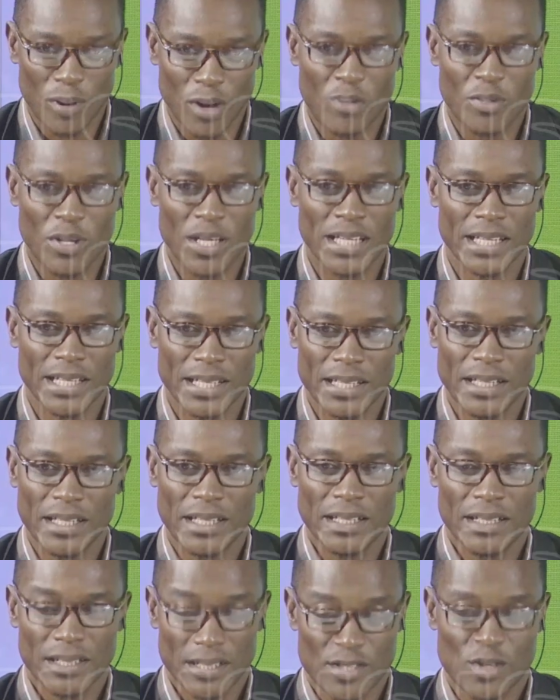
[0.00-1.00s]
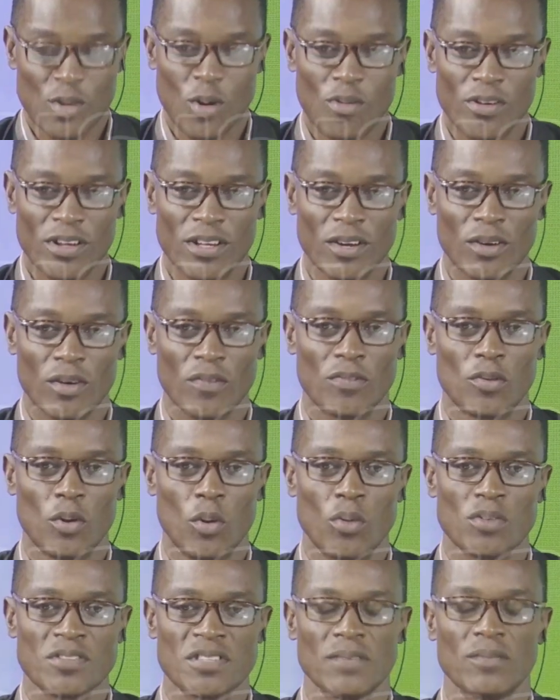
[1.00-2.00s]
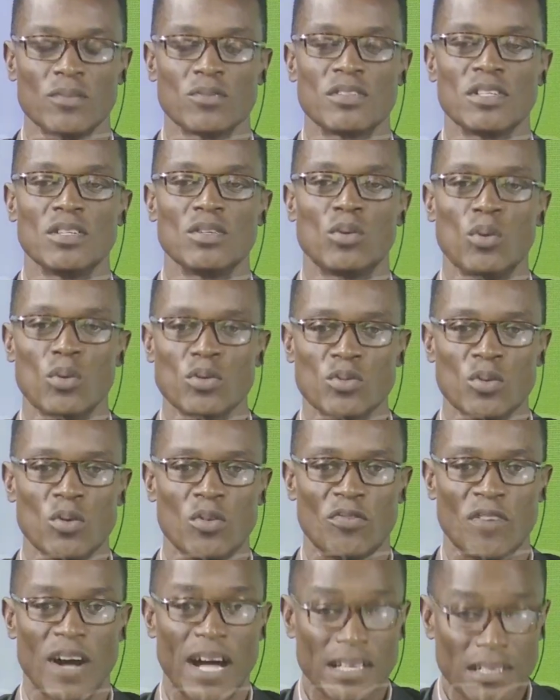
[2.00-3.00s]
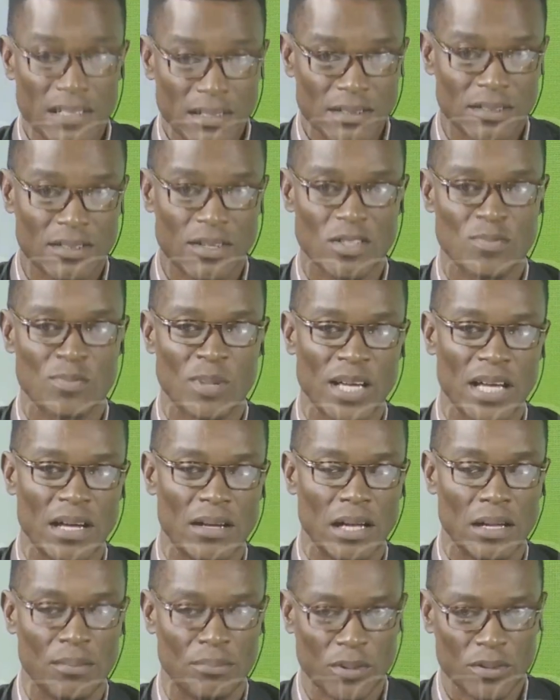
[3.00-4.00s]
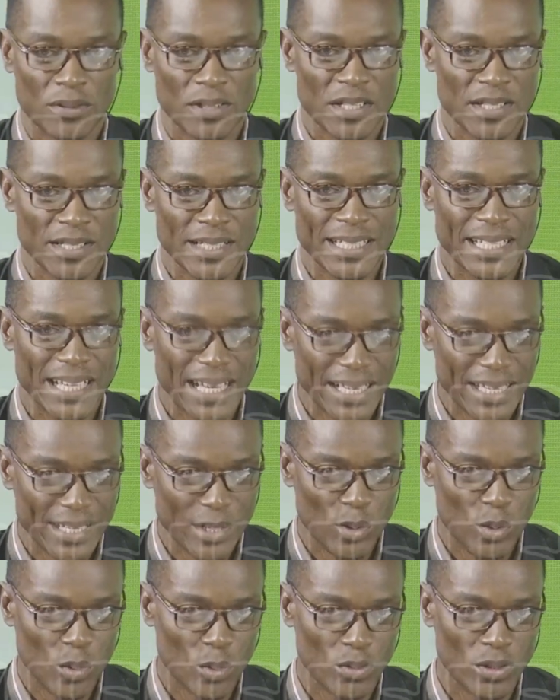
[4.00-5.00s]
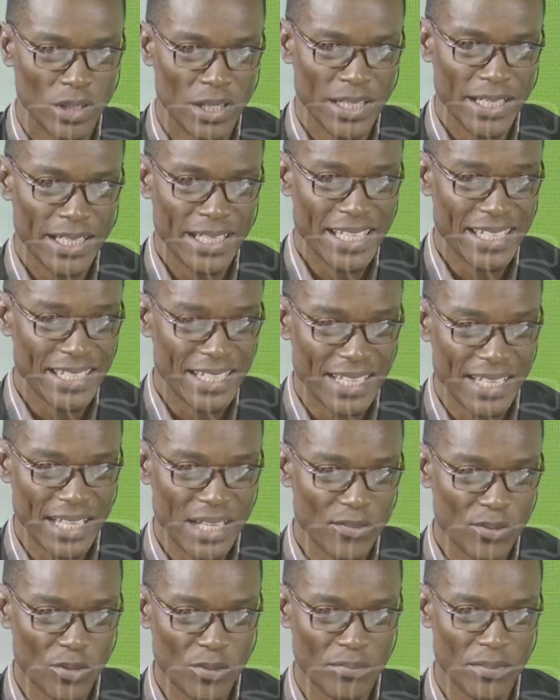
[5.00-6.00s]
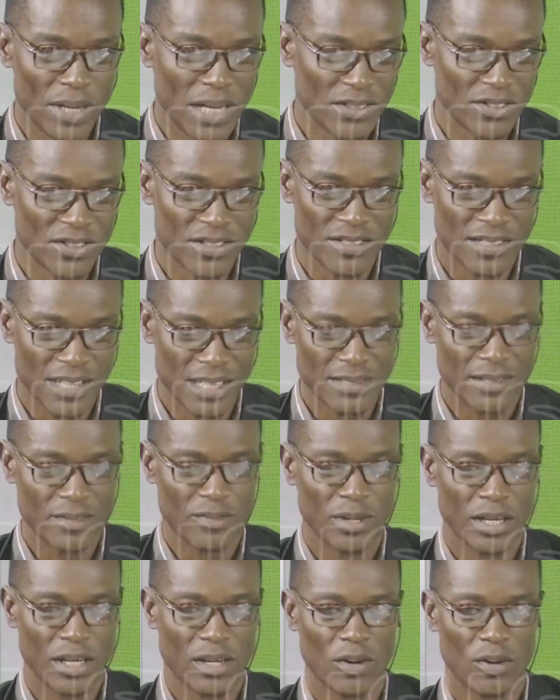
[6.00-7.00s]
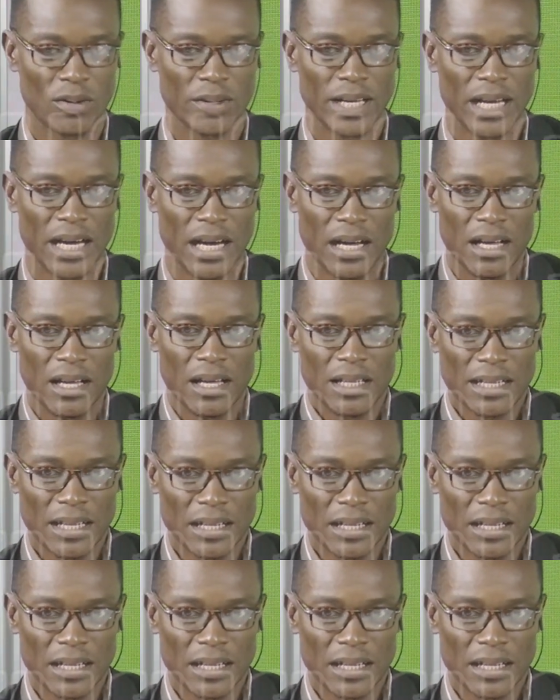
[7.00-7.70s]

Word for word: But really, he's scoring a lot of goals, 17 goals so far in just Bayern uh, Bundesliga alone in 11 matches. That's a record there.